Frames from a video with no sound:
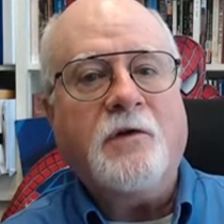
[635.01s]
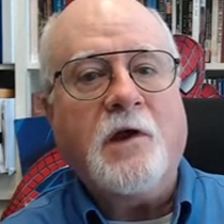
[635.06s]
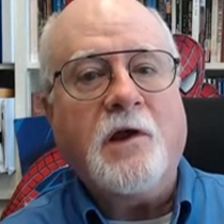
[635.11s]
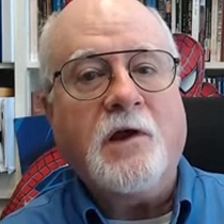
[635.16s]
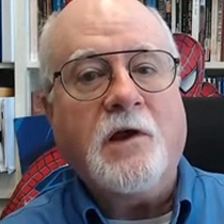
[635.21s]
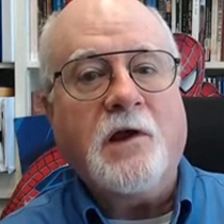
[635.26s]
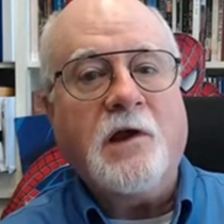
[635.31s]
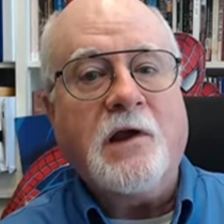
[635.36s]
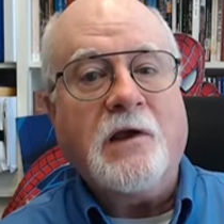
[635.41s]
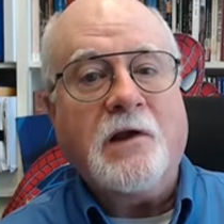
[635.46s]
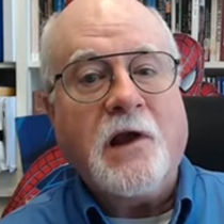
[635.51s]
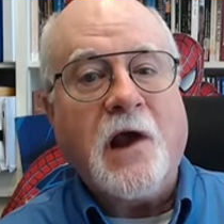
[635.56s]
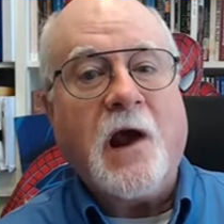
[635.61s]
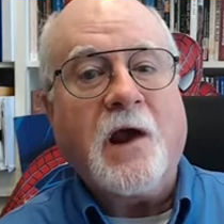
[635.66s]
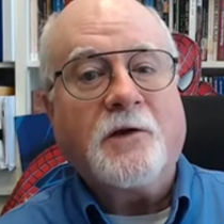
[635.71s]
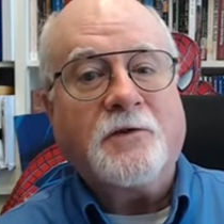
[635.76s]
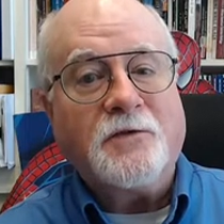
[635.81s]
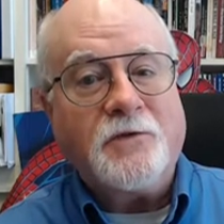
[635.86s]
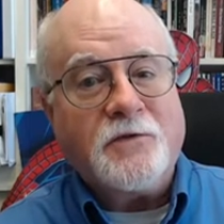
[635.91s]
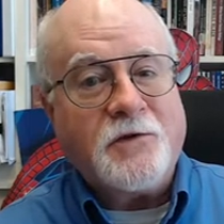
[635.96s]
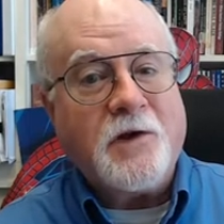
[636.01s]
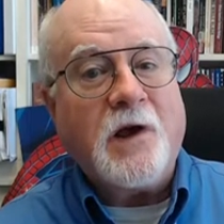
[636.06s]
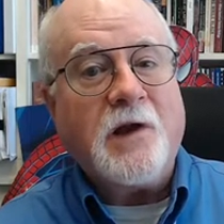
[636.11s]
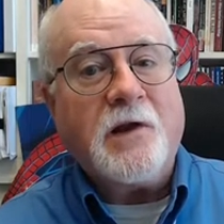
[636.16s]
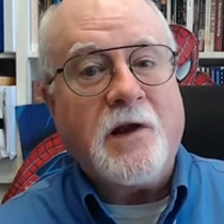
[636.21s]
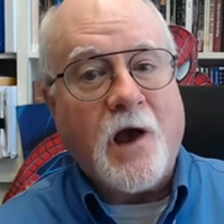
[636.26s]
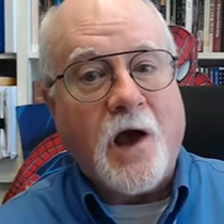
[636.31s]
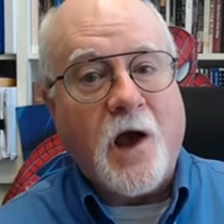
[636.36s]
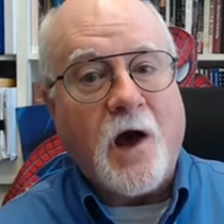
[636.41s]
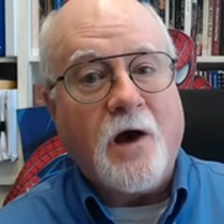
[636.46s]
in our study
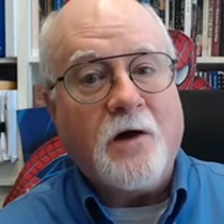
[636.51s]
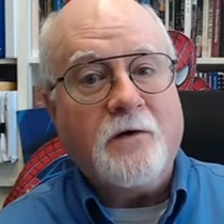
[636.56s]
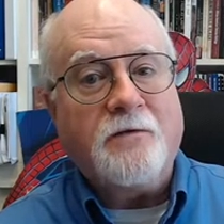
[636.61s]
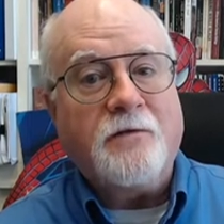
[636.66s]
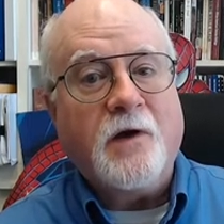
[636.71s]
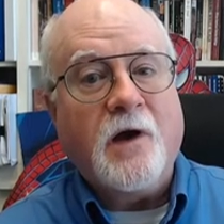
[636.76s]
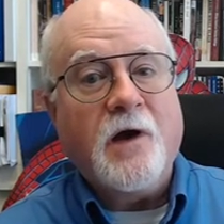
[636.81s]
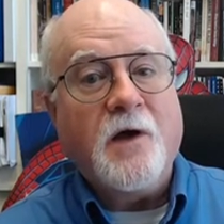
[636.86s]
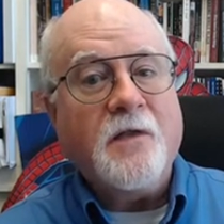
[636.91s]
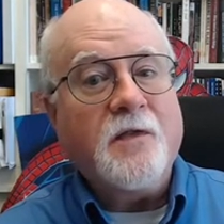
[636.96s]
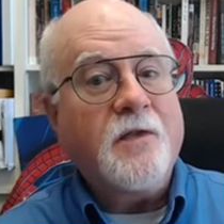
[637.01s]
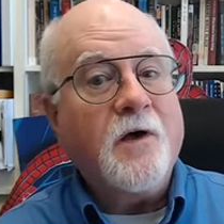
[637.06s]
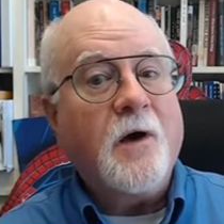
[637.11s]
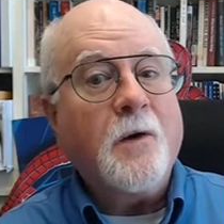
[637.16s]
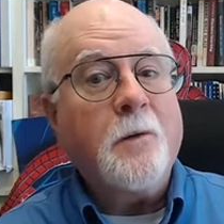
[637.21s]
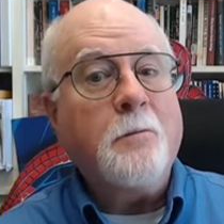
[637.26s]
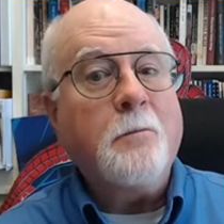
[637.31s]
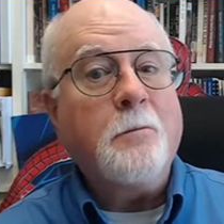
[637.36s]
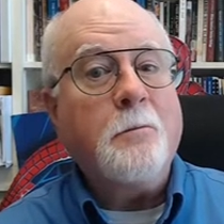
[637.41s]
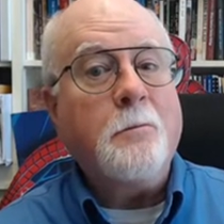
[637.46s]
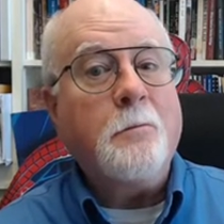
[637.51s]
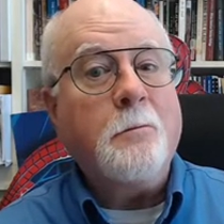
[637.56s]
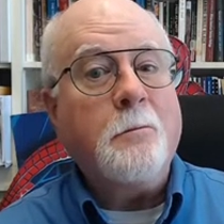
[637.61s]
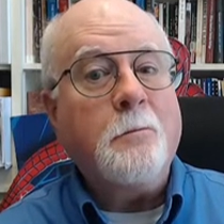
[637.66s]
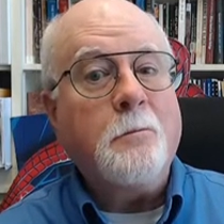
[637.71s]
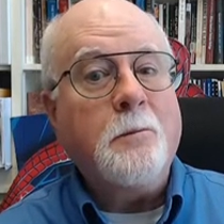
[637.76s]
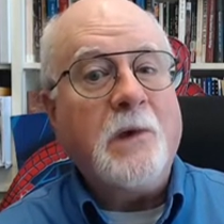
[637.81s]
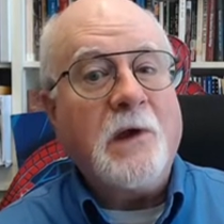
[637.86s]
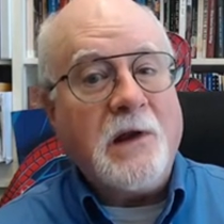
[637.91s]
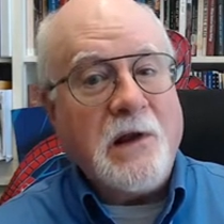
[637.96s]
of the
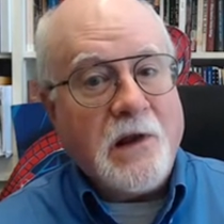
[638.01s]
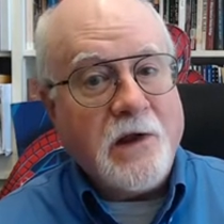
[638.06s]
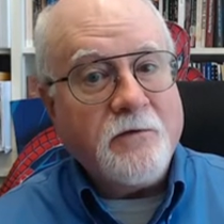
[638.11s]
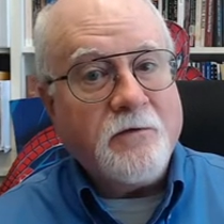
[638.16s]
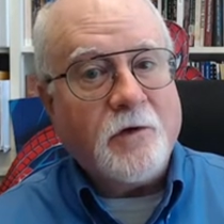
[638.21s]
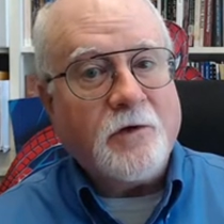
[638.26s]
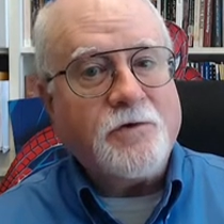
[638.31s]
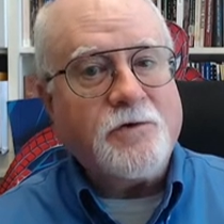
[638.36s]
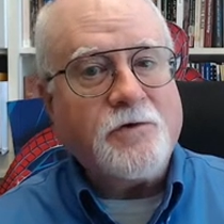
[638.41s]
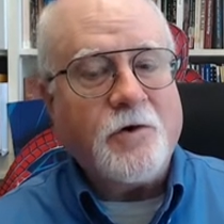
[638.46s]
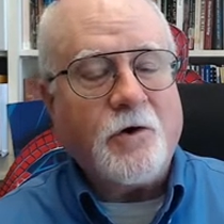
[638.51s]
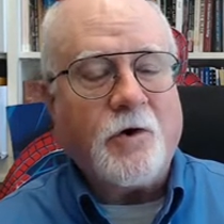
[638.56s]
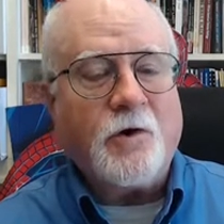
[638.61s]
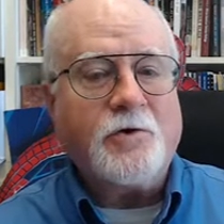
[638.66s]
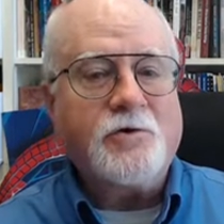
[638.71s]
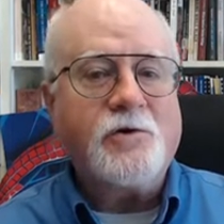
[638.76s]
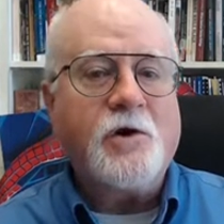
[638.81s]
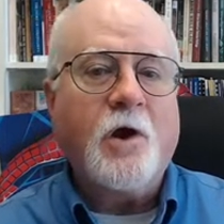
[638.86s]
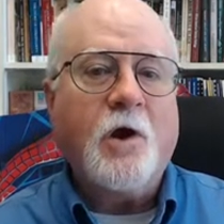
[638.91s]
medieval church,